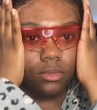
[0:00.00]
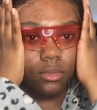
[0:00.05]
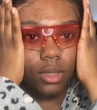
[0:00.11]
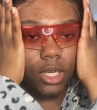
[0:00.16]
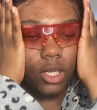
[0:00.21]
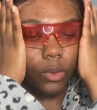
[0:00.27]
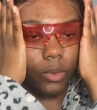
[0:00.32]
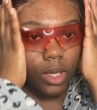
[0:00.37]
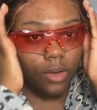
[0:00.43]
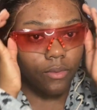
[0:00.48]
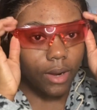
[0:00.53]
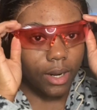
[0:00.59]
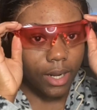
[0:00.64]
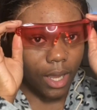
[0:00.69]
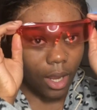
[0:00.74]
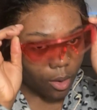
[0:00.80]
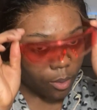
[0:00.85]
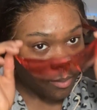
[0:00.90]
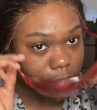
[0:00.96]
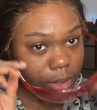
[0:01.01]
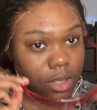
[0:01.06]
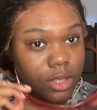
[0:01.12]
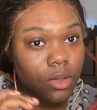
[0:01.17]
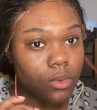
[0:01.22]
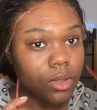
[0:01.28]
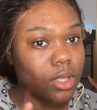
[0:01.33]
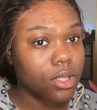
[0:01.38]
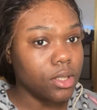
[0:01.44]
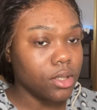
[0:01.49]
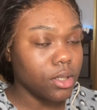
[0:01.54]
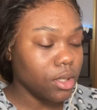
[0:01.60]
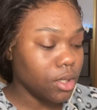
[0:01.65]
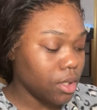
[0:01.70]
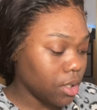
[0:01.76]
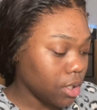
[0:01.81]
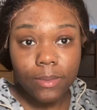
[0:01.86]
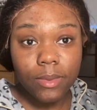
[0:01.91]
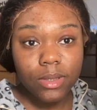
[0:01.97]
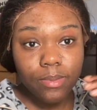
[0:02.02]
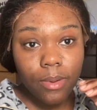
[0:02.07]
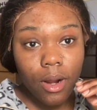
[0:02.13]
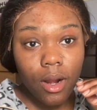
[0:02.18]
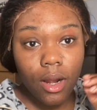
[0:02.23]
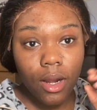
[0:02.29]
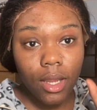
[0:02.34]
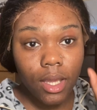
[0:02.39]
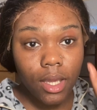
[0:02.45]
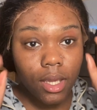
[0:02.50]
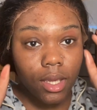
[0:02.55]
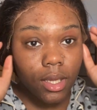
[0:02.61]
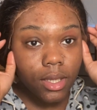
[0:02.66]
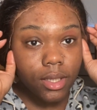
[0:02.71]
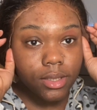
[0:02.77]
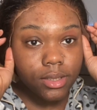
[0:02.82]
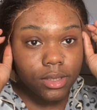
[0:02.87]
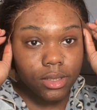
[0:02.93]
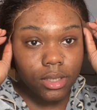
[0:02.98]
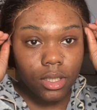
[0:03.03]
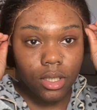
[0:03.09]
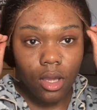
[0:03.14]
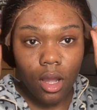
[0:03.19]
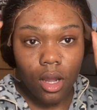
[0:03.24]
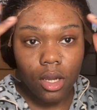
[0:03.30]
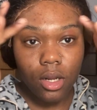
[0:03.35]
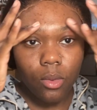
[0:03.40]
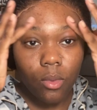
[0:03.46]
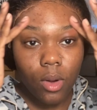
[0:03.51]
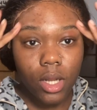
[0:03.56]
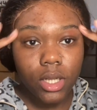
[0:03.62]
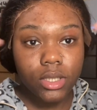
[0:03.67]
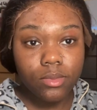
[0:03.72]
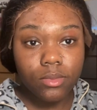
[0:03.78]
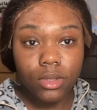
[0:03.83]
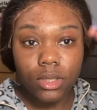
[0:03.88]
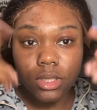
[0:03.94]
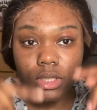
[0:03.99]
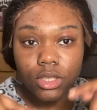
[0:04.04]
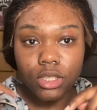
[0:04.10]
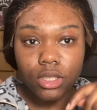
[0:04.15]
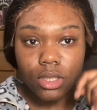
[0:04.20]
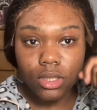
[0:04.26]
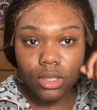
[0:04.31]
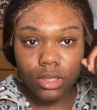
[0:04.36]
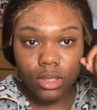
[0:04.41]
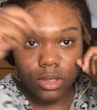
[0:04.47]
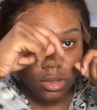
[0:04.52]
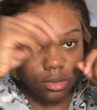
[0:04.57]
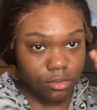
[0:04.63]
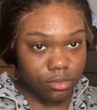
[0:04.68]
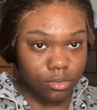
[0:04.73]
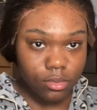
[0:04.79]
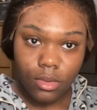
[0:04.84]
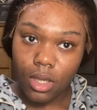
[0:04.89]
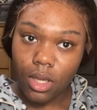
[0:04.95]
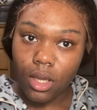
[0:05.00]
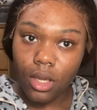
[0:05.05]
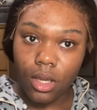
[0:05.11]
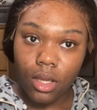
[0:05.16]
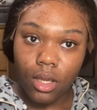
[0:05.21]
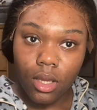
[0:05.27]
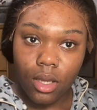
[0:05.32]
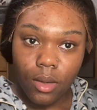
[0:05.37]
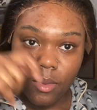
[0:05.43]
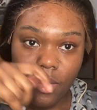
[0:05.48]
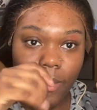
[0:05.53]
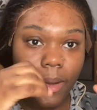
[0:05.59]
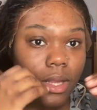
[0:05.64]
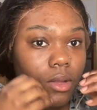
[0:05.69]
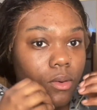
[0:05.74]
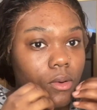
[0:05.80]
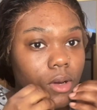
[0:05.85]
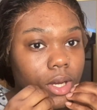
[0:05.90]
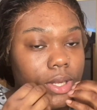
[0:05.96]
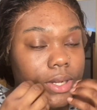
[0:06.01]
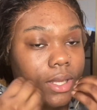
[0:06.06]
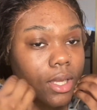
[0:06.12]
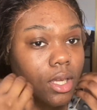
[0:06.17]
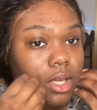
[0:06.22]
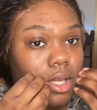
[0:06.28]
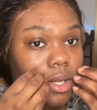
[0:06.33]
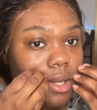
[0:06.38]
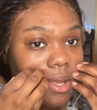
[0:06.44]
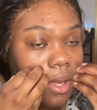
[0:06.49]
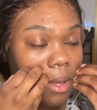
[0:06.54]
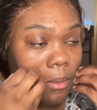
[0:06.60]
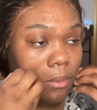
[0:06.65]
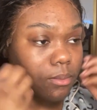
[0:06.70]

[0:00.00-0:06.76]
It don't eat right now, but it's going to eat. This part, and y'all going to watch me just put my glue on, and yeah.